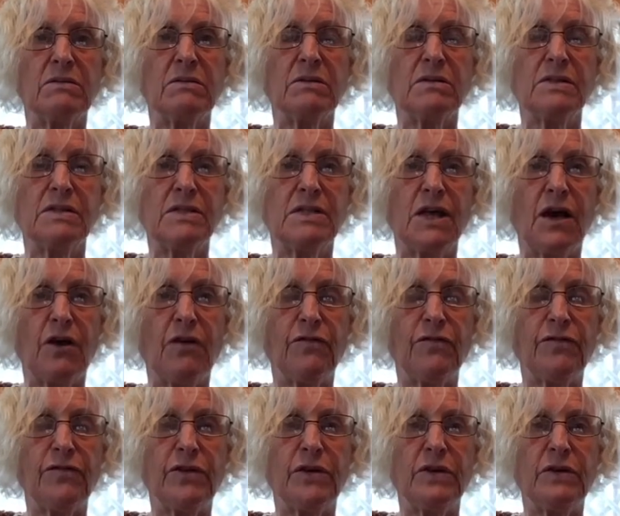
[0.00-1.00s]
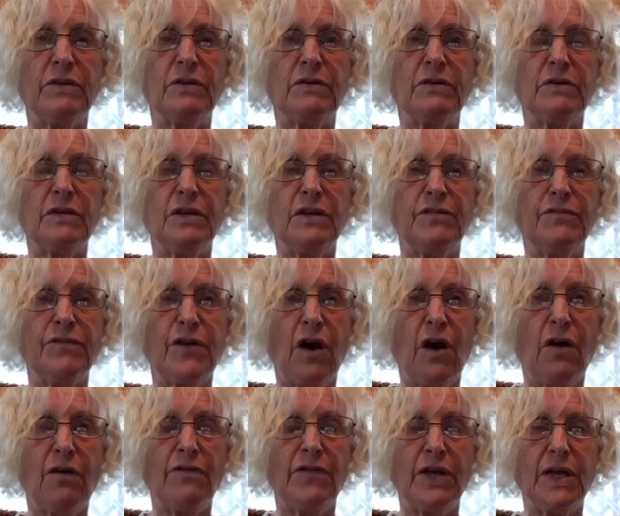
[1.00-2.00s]

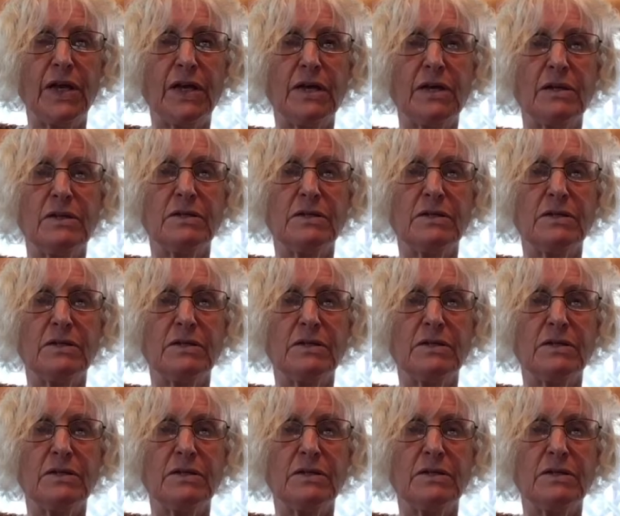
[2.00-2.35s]
self-evolving,